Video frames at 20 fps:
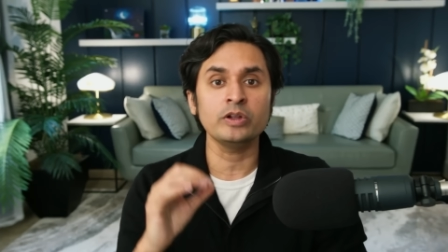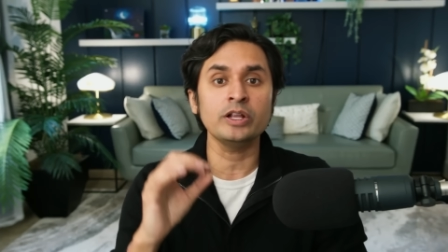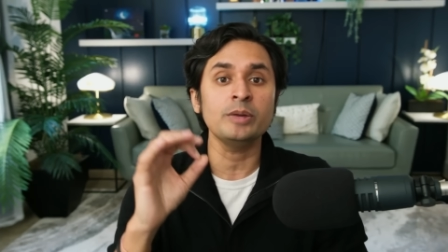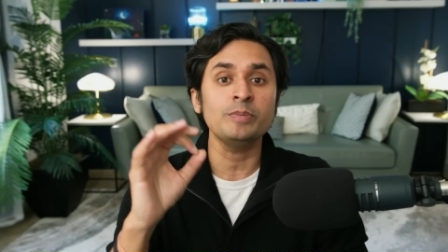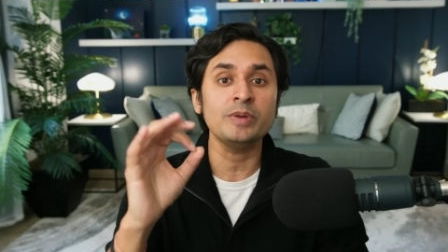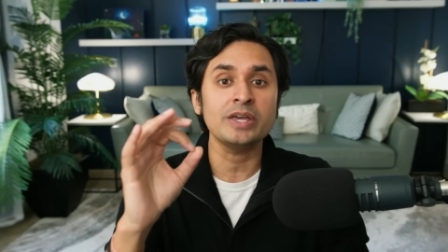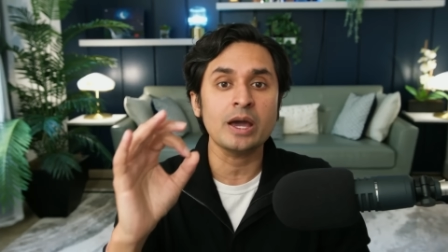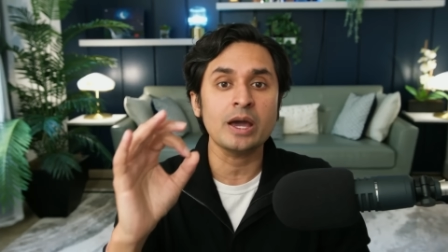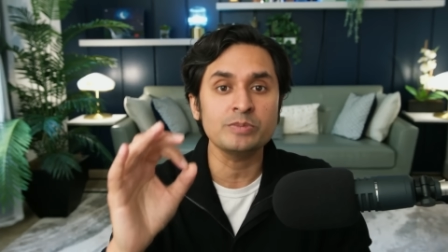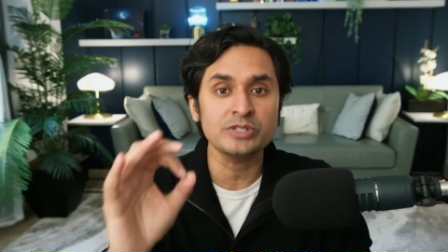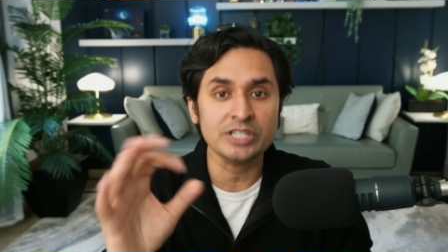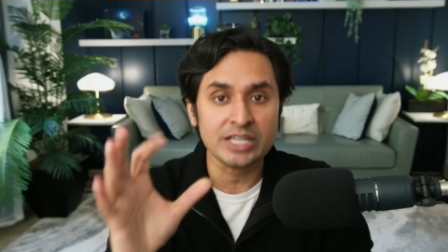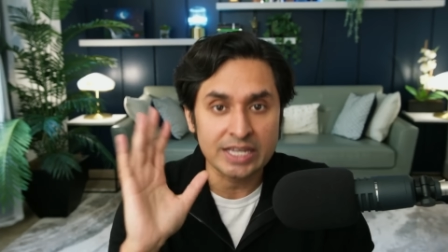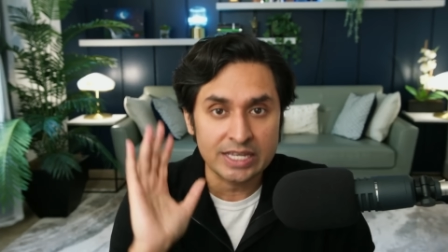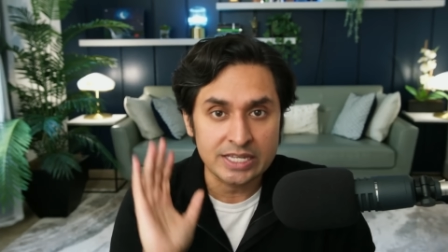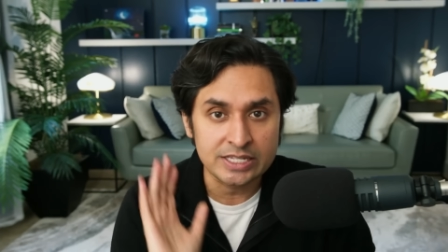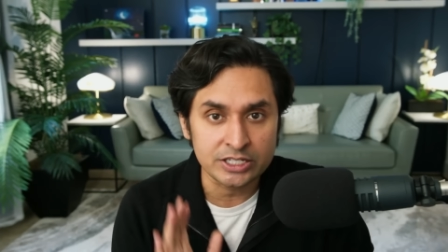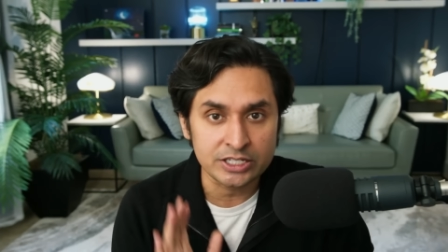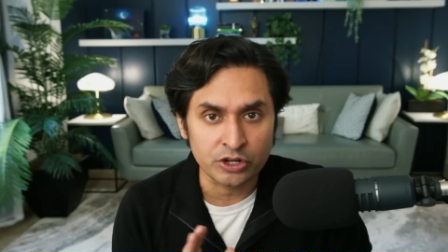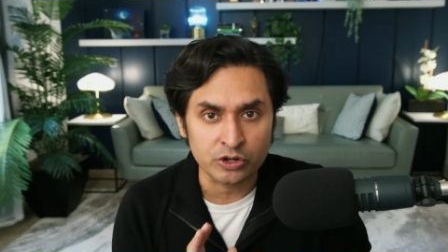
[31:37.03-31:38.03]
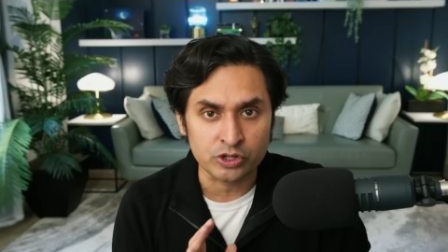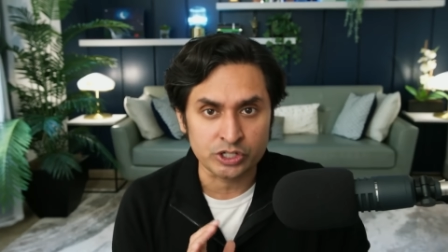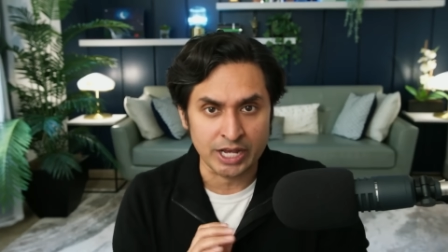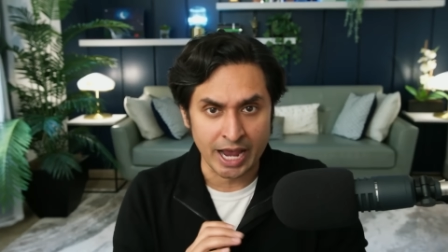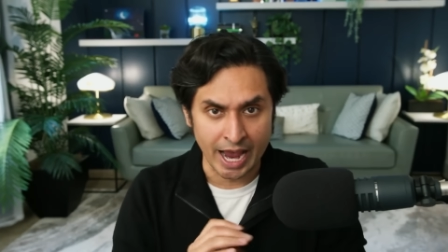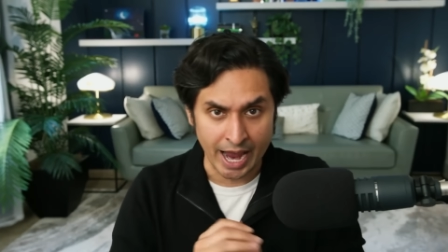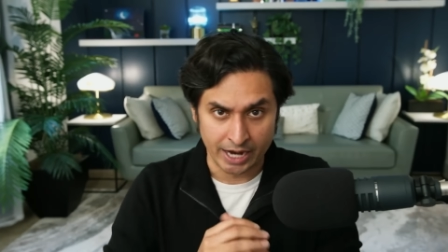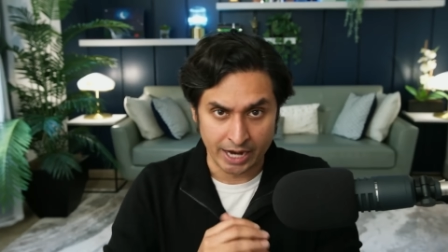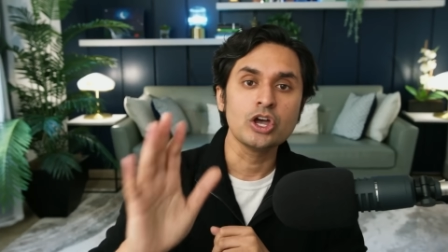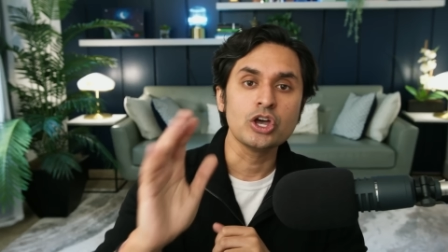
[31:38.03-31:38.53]
it becomes easier to
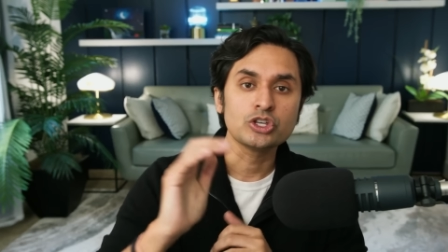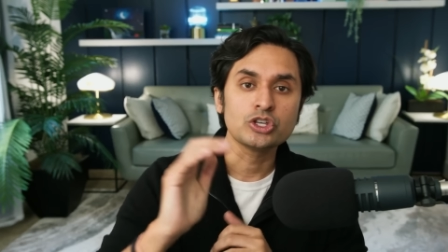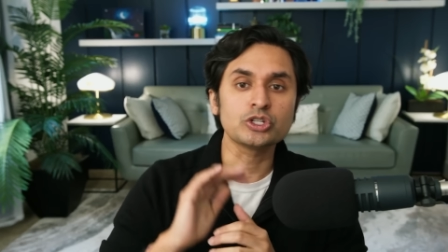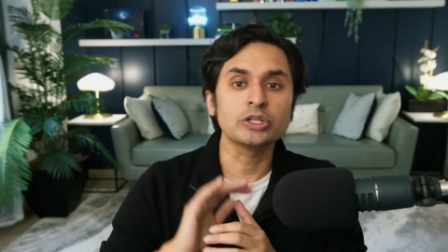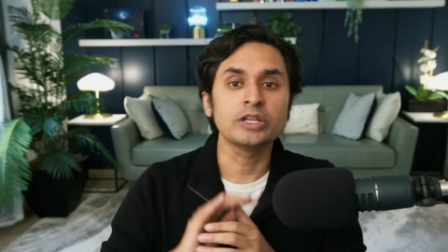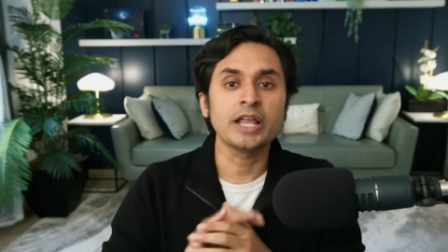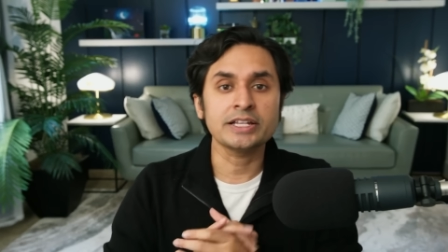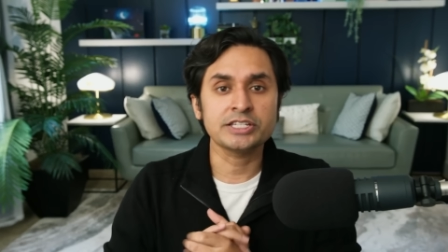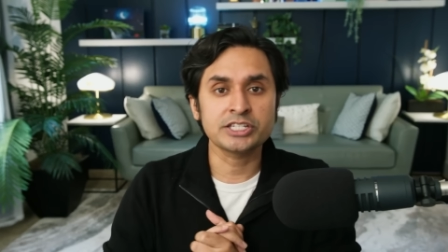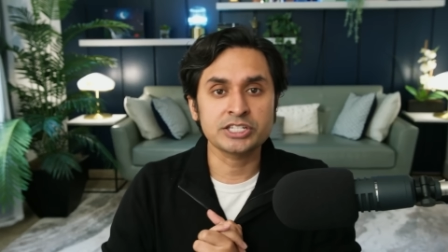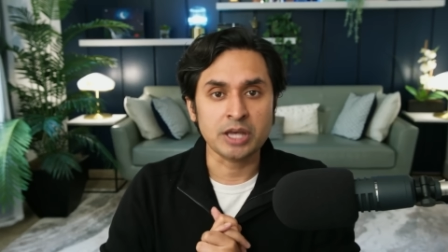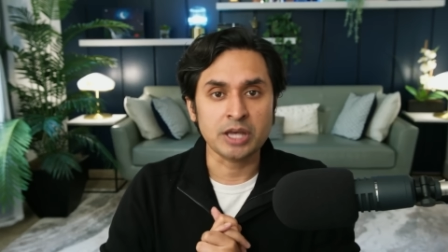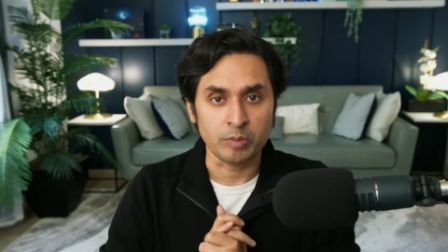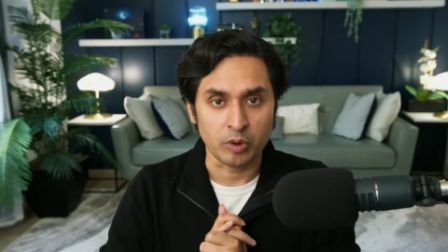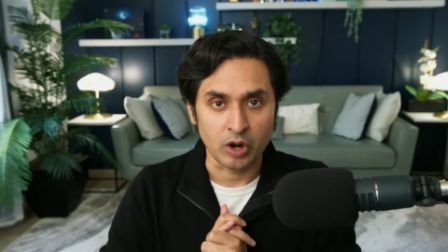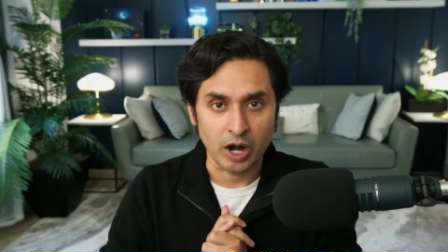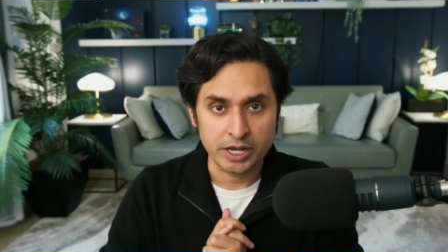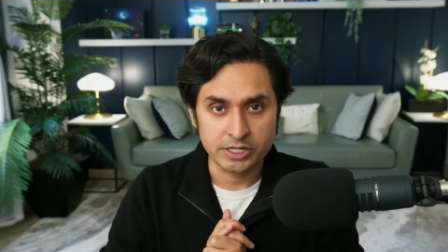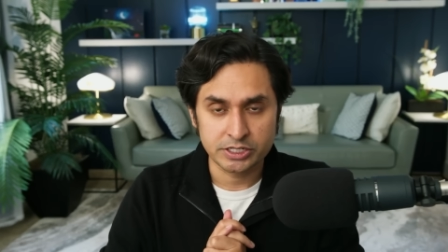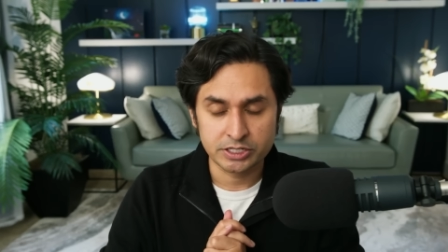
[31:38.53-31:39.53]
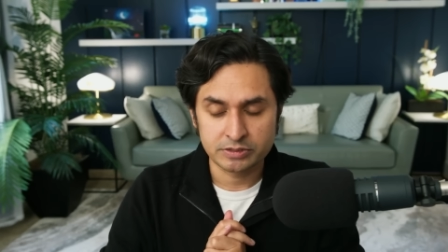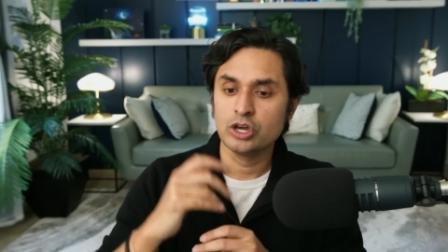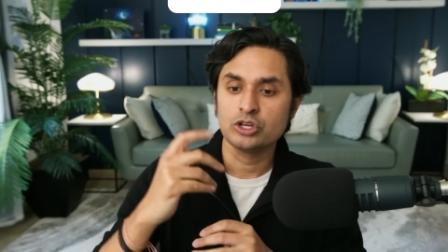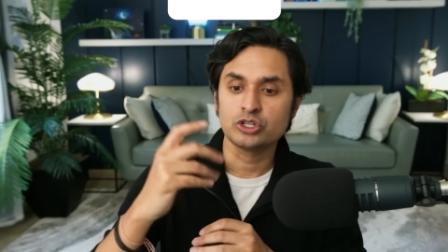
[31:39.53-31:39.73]
act. So let's summarize.